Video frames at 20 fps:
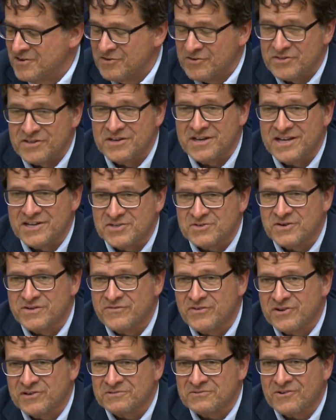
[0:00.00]
know the nature
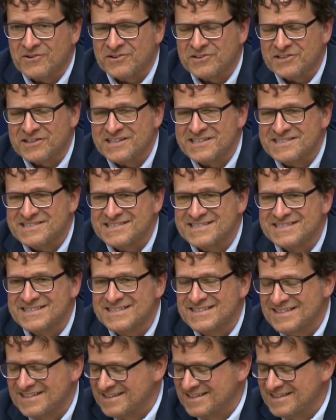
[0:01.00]
of our, our lease.